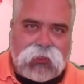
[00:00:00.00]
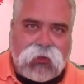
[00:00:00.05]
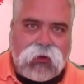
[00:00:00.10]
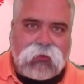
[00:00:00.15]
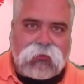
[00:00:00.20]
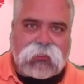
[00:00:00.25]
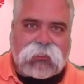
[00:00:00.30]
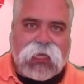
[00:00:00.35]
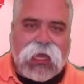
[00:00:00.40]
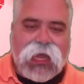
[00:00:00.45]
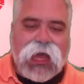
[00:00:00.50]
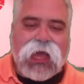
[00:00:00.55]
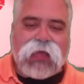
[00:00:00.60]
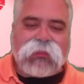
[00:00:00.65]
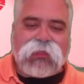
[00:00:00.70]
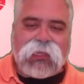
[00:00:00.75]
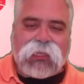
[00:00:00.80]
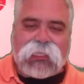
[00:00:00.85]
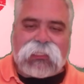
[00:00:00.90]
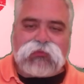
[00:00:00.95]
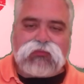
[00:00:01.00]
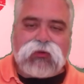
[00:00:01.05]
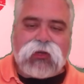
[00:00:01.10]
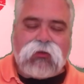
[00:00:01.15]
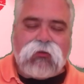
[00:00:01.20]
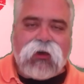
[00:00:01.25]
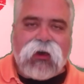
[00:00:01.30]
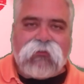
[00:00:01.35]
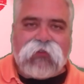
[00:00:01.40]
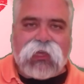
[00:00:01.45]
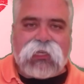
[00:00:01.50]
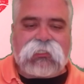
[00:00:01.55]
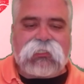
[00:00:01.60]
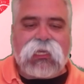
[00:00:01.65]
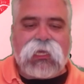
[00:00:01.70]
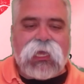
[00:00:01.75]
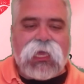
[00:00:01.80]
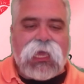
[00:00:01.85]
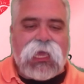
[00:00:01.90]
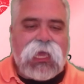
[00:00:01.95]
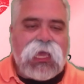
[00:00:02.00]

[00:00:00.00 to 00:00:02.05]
Charles. I think it's pretty obvious.